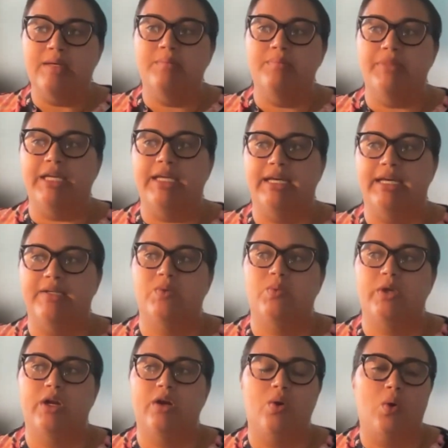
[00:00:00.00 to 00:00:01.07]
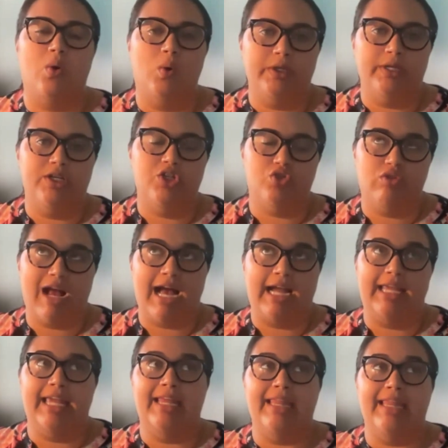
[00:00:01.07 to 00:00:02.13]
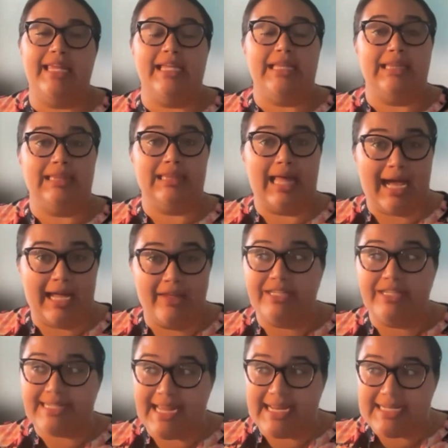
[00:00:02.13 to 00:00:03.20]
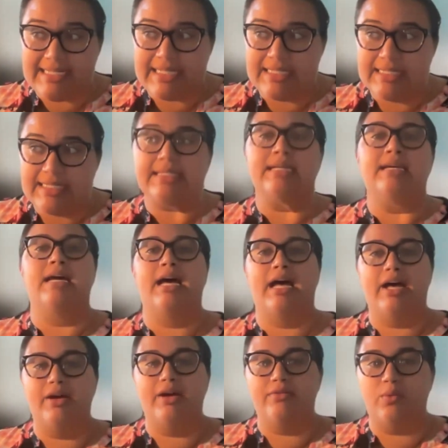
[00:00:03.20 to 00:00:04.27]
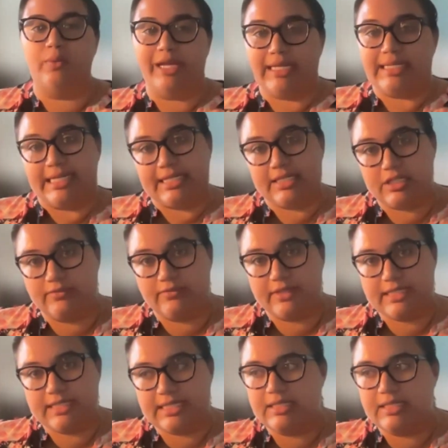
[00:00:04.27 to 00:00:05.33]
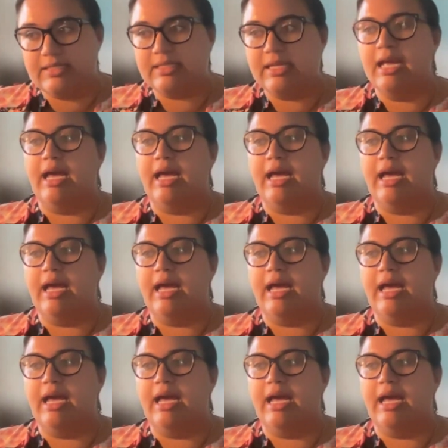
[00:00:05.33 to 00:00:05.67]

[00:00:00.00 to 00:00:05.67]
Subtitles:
because we are only tracking the live attendance of weekday services.